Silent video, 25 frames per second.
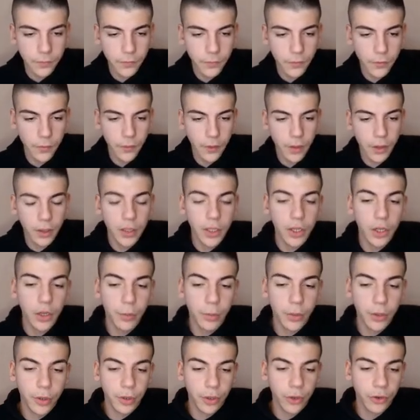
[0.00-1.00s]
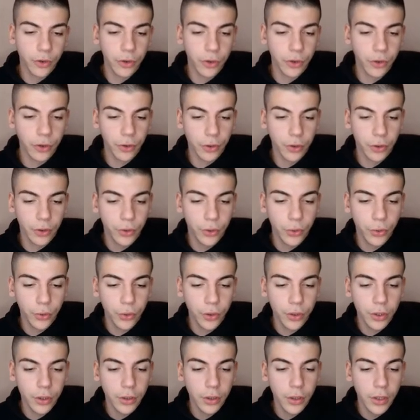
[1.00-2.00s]
on
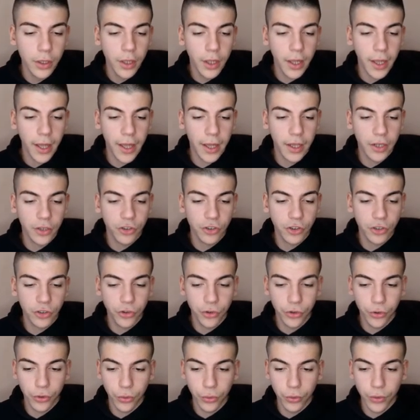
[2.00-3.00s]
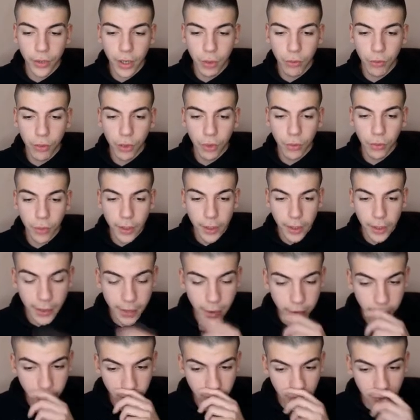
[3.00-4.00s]
Google and just do that real quick. And
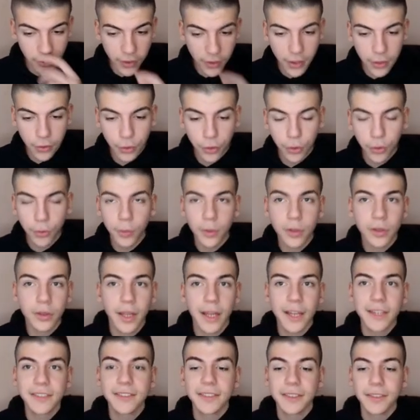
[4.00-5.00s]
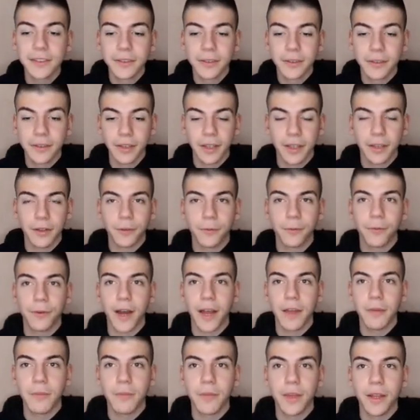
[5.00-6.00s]
can see, it took me less than like
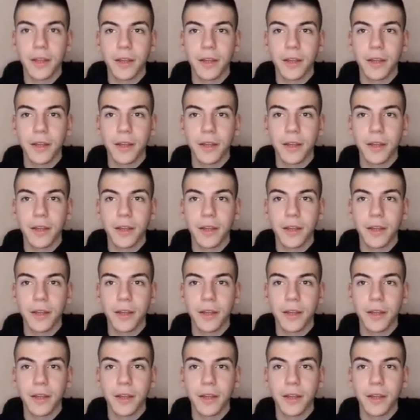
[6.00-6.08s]
5 minutes,